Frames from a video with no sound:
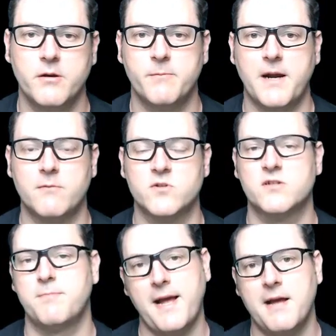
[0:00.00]
about
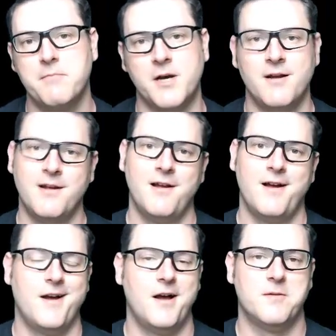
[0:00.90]
spam.
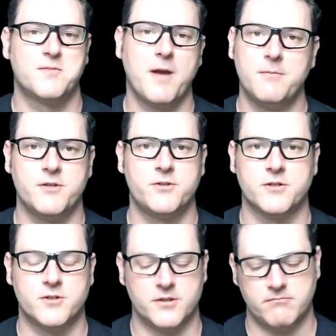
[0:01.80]
Spam is
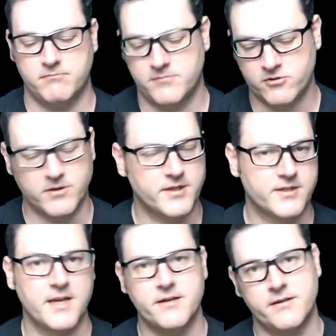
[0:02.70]
just trying to
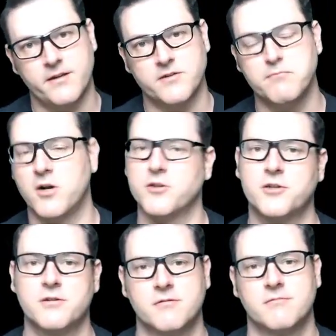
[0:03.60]
send as
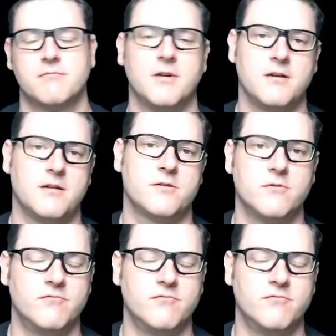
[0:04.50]
much sort of